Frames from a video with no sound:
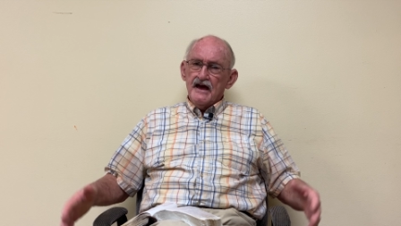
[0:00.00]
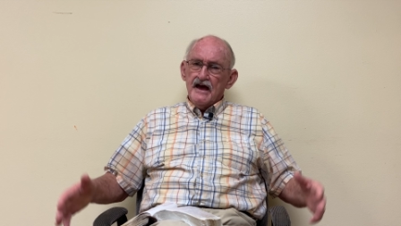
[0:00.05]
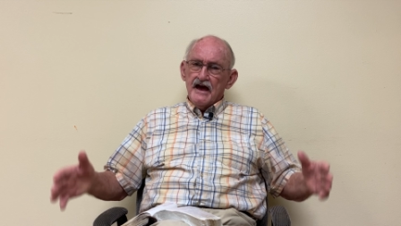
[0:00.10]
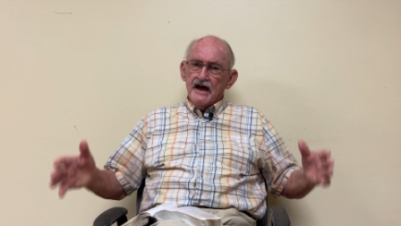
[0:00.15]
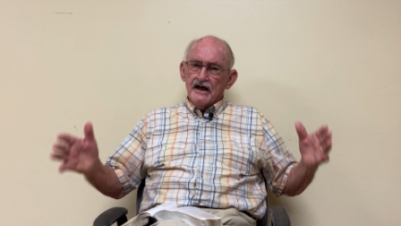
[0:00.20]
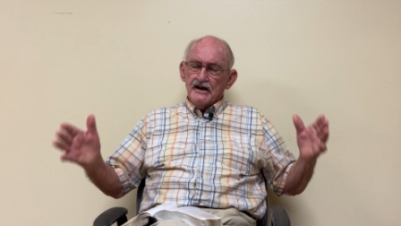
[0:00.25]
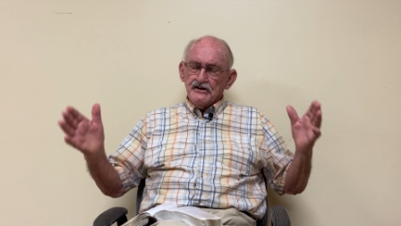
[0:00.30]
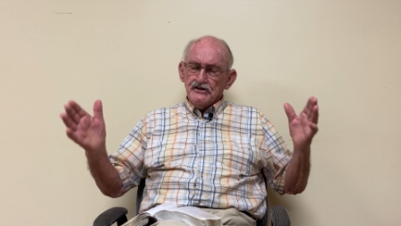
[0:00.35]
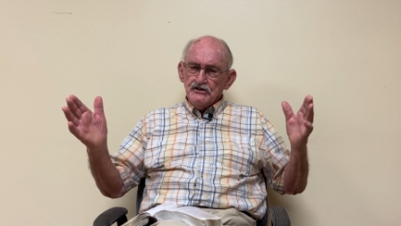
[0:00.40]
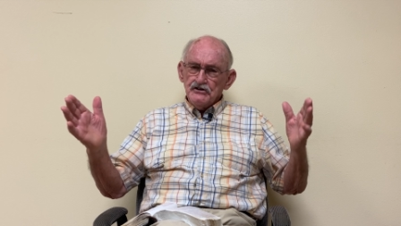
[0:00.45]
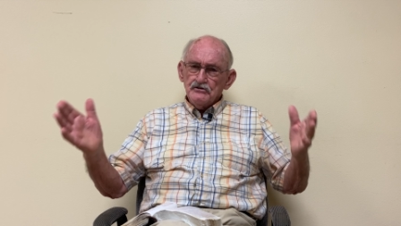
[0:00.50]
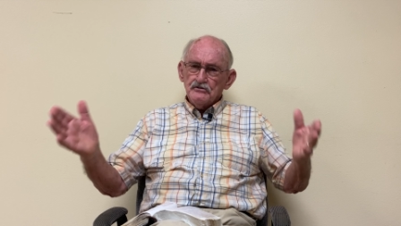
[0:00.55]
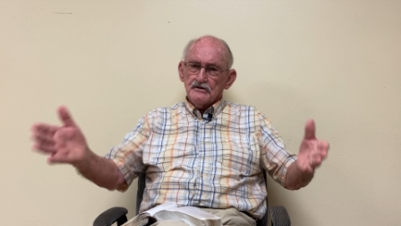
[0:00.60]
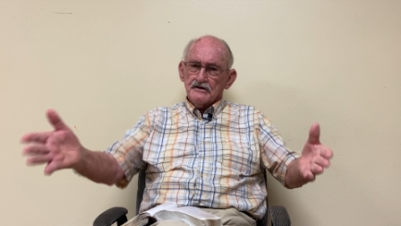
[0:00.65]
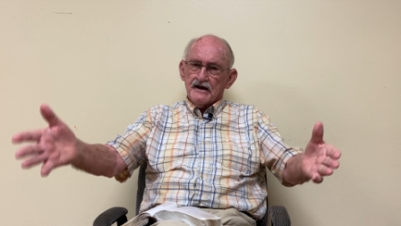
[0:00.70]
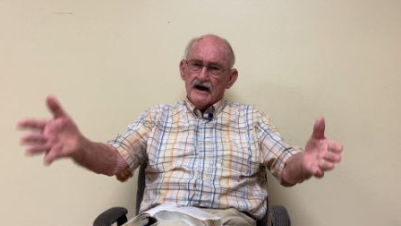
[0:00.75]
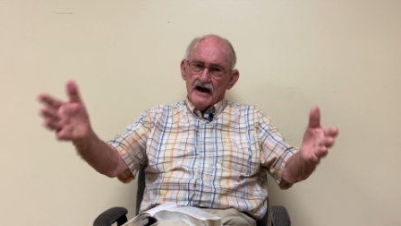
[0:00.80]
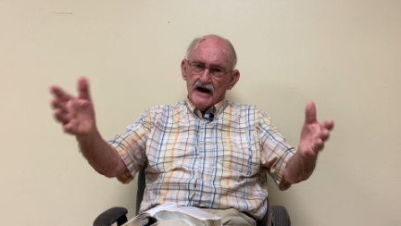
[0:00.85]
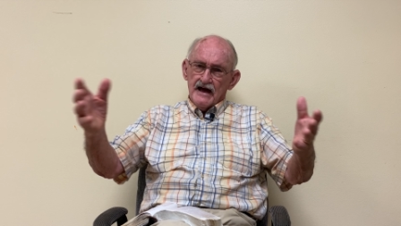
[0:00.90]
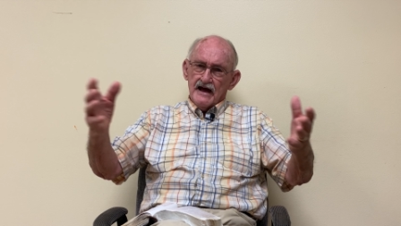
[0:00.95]
And you and
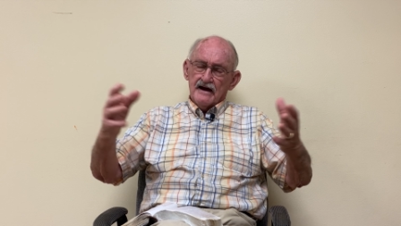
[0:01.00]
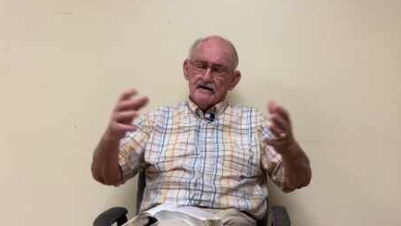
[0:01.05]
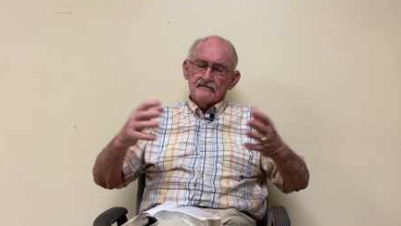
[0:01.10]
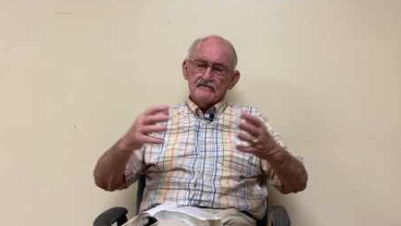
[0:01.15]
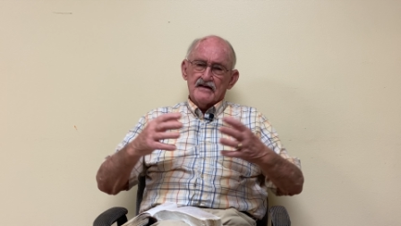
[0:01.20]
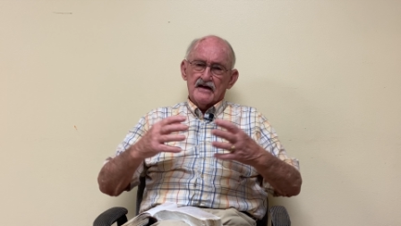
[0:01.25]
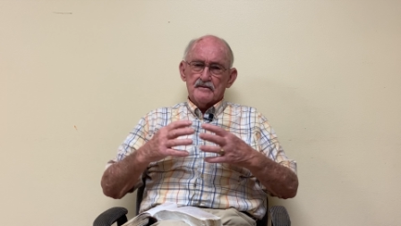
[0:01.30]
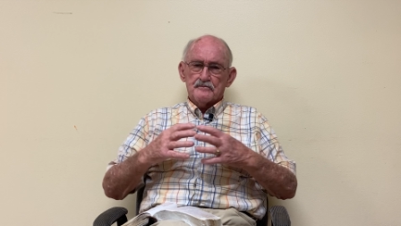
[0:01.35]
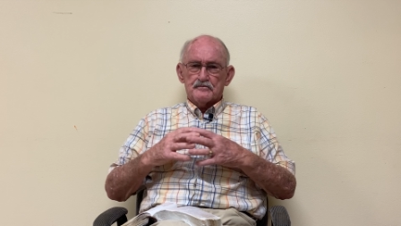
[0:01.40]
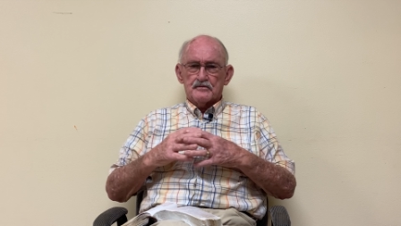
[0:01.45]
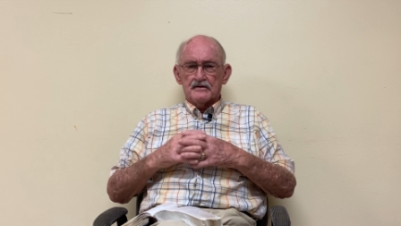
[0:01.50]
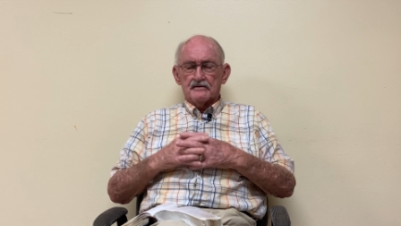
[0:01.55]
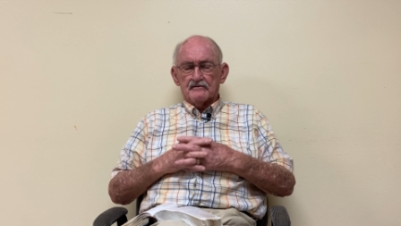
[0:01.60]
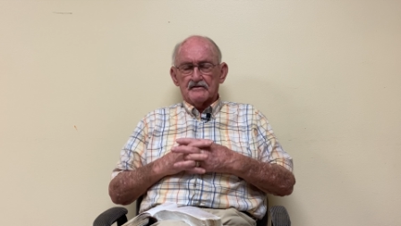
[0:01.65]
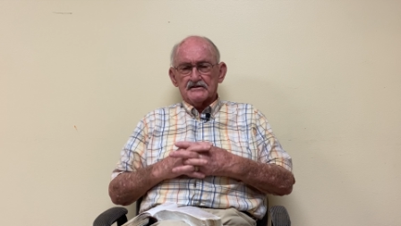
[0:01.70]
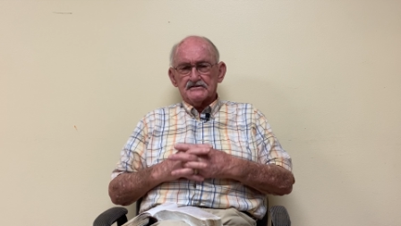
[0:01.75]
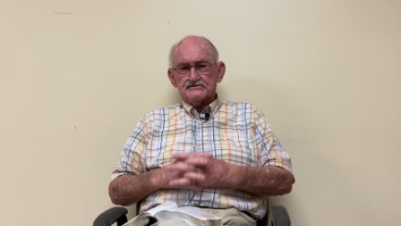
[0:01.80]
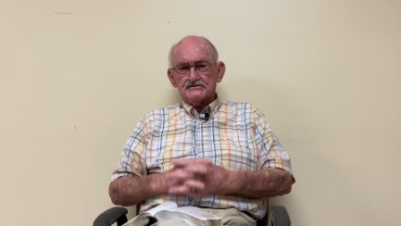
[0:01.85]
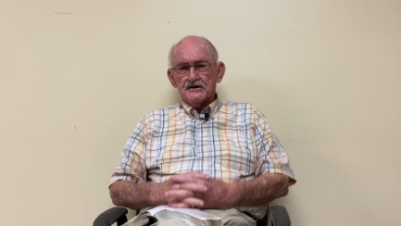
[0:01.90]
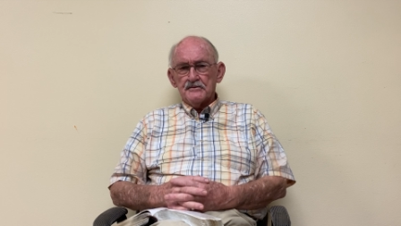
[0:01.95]
I have that
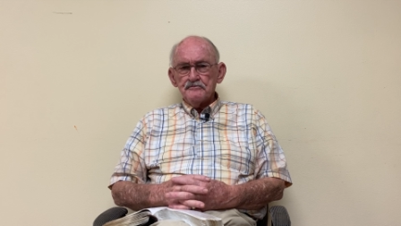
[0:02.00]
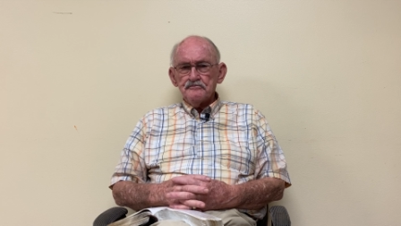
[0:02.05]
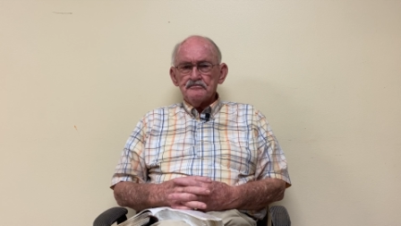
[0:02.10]
privilege.